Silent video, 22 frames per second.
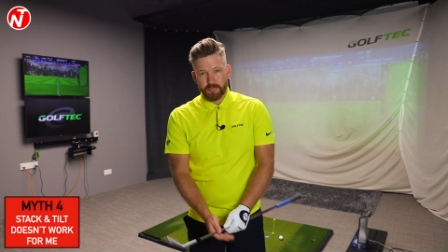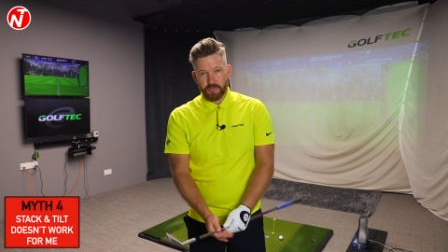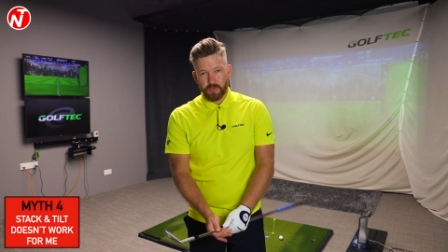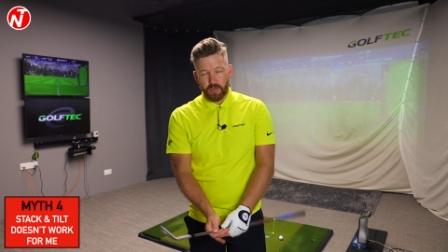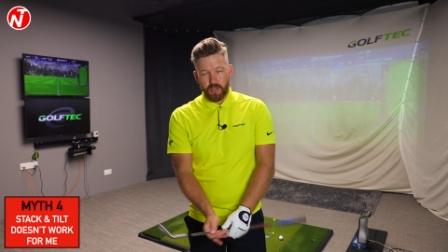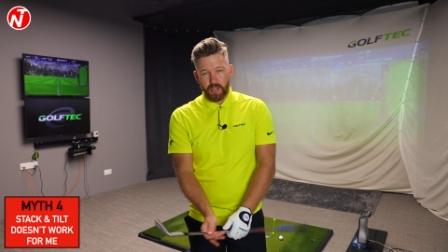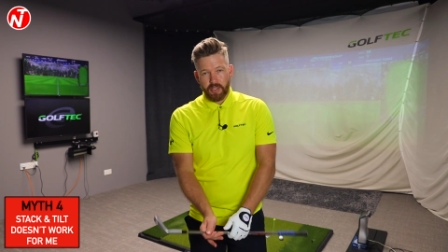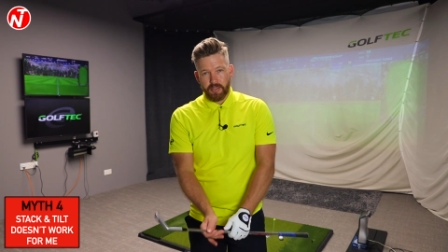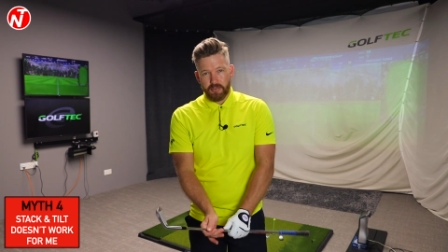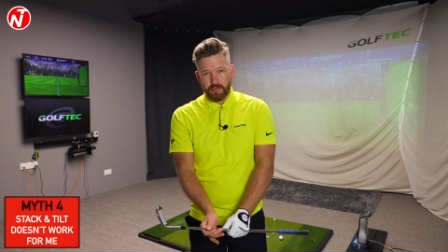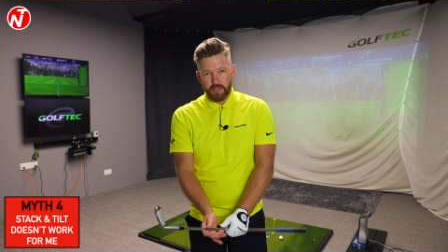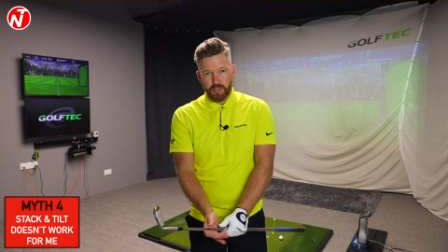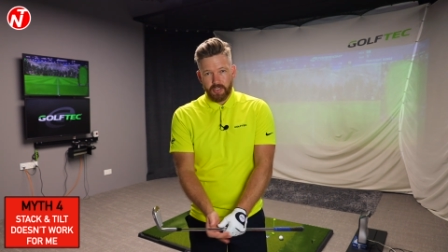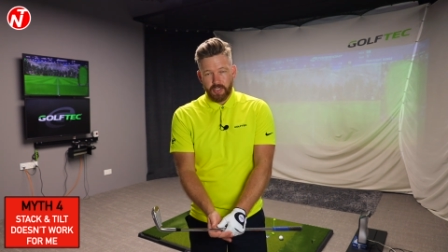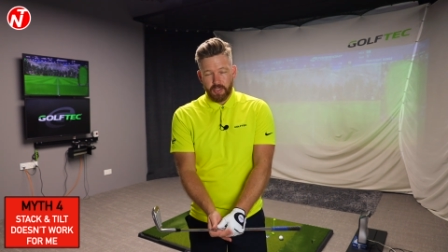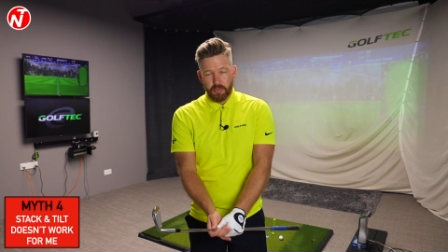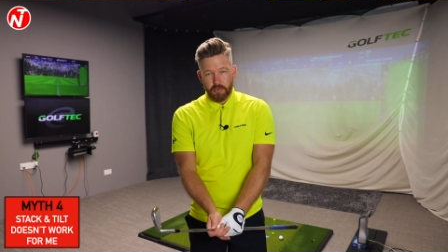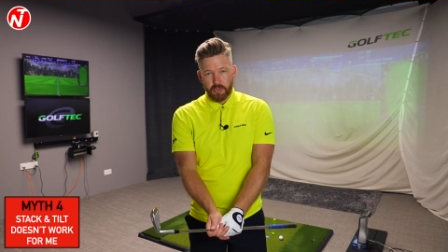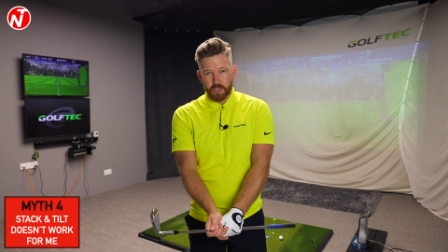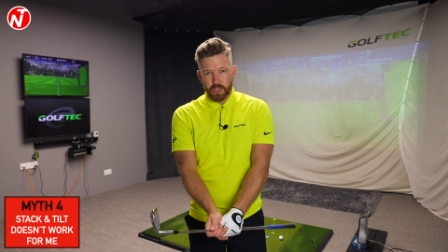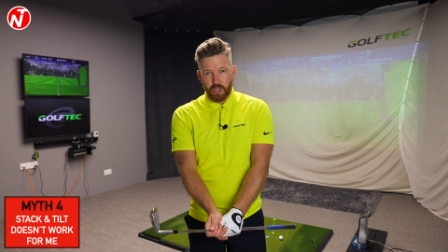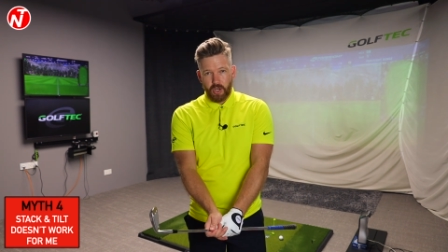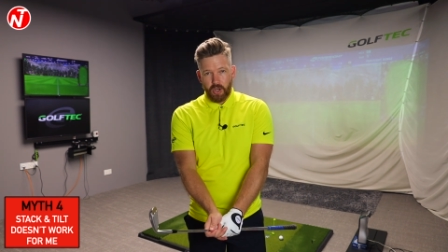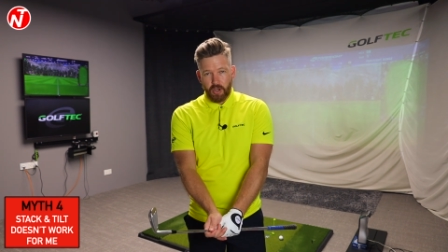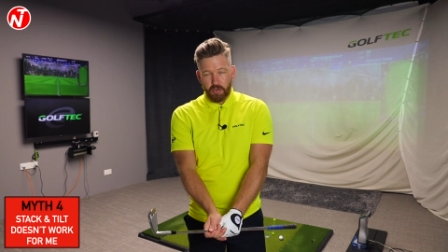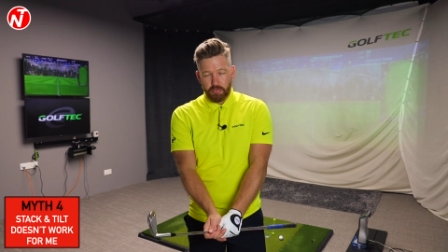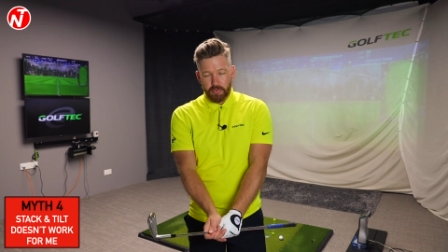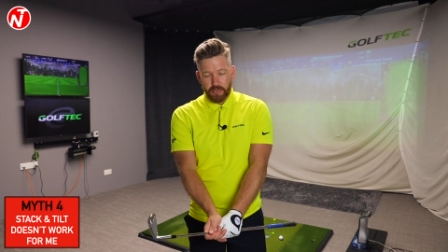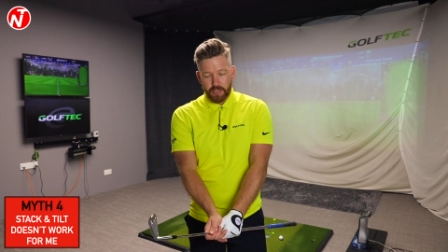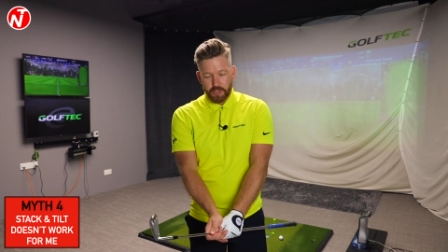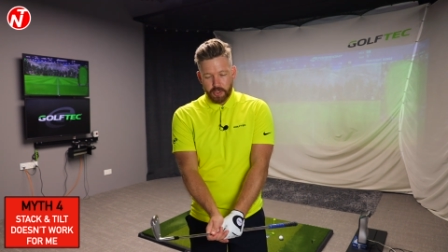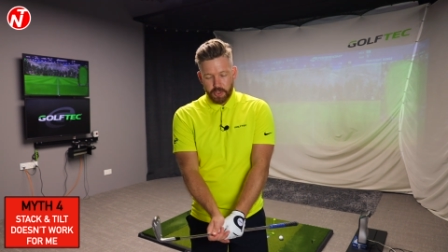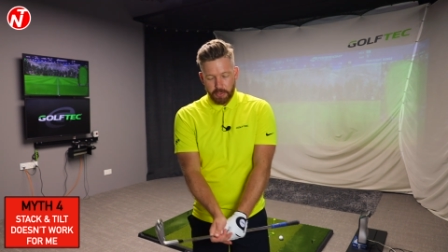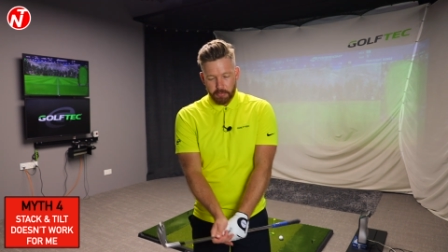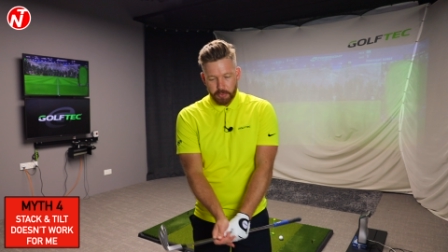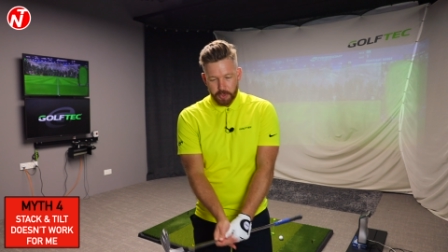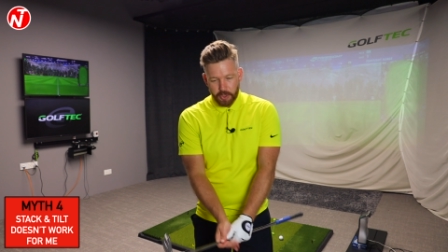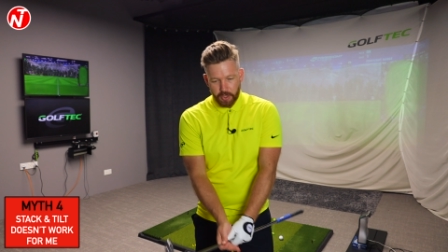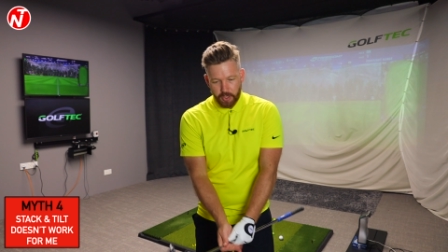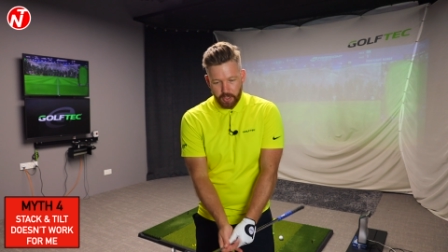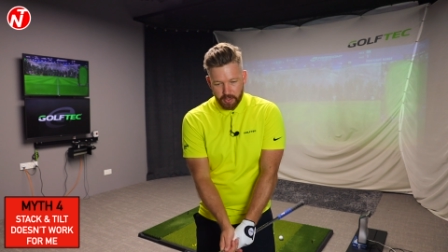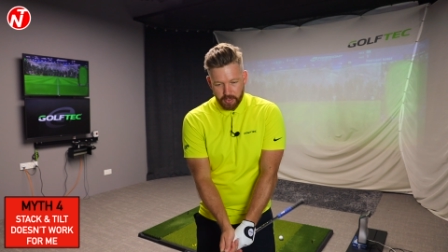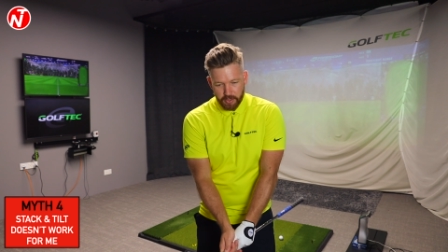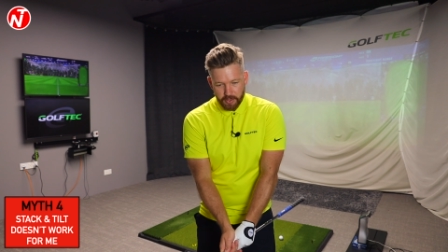right? You would start off with a chip
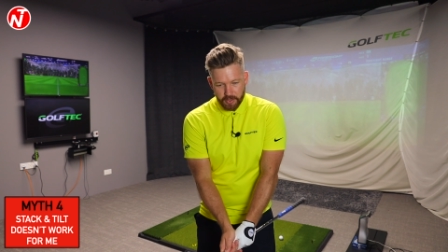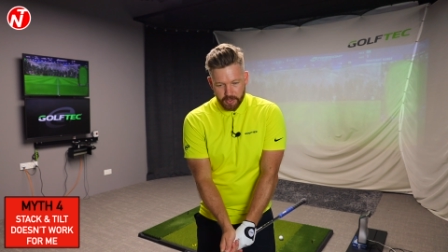shot,